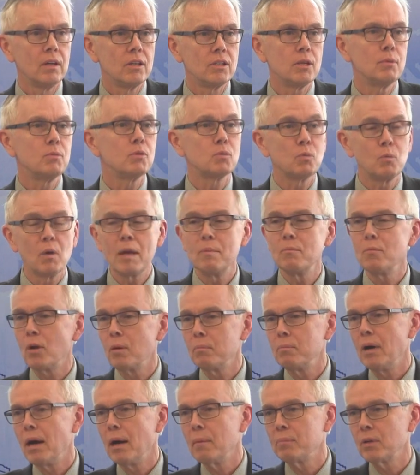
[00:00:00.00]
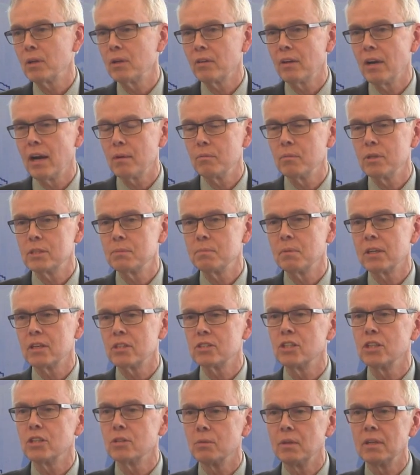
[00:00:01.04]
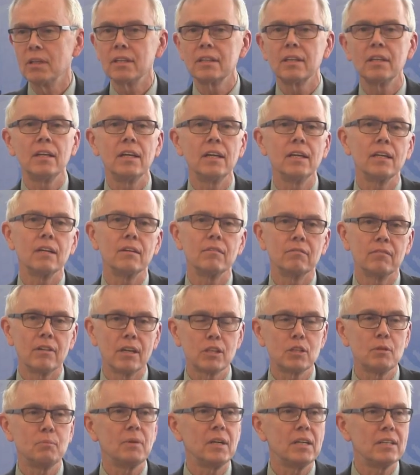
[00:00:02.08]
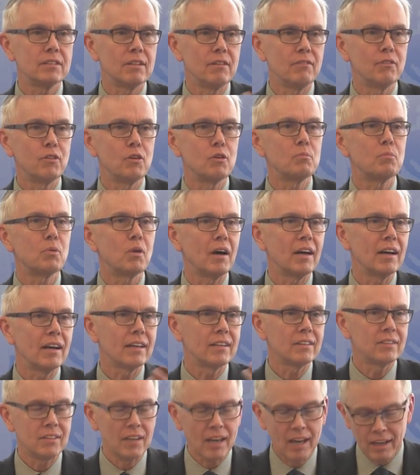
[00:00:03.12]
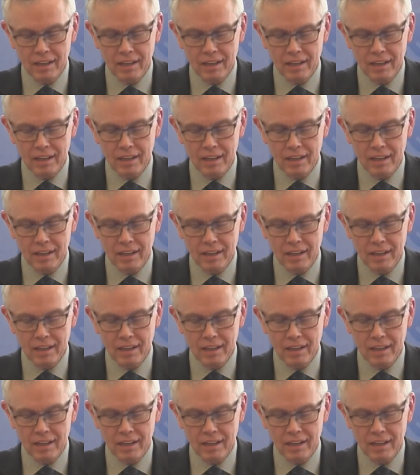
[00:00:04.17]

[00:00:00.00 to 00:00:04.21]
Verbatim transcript: she was way more popular than I was because she tweeted Canadian recipes and food products.